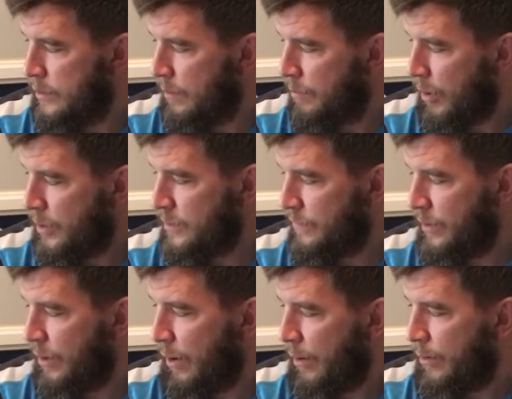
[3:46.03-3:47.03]
some parts of
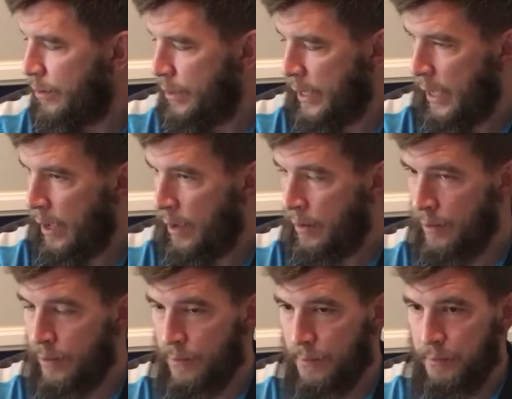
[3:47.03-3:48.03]
it are okay,
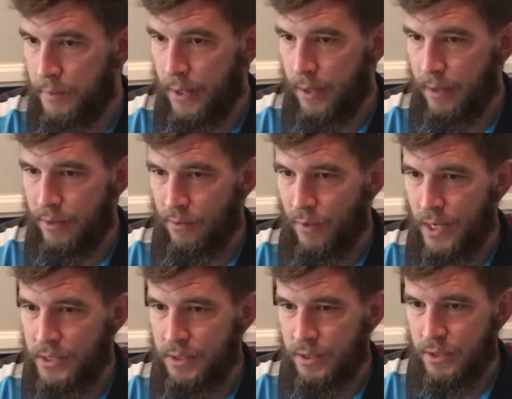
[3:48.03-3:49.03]
but the
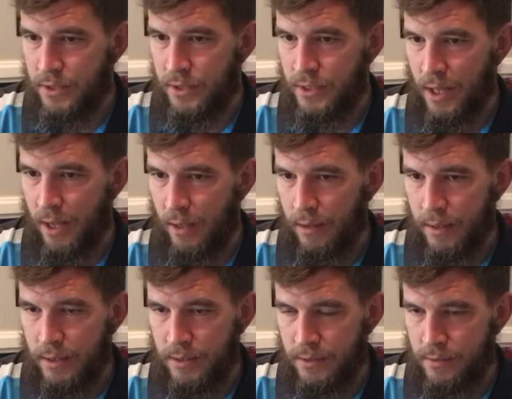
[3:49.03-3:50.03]
rest is just like
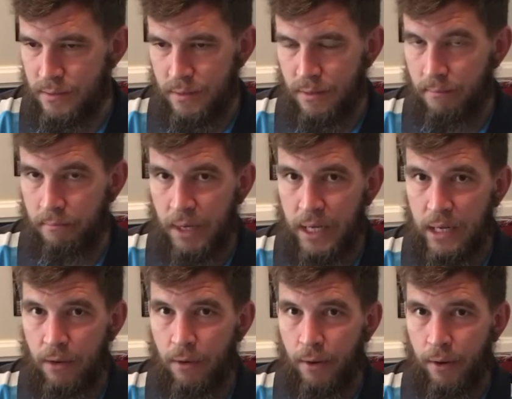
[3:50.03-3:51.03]
it's
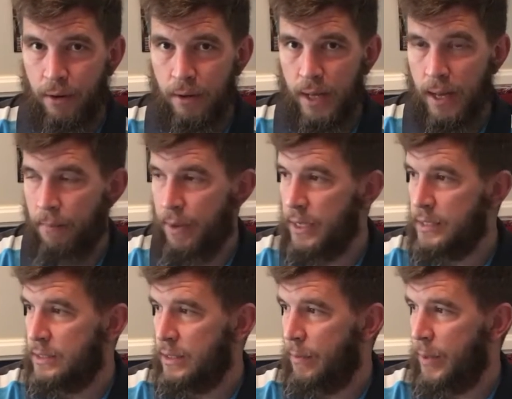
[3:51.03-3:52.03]
mediocre at
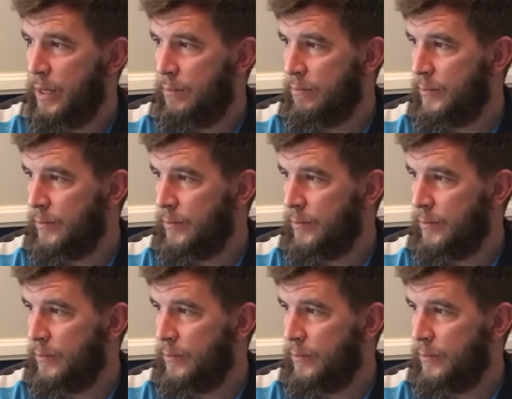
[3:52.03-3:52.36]
best. I mean,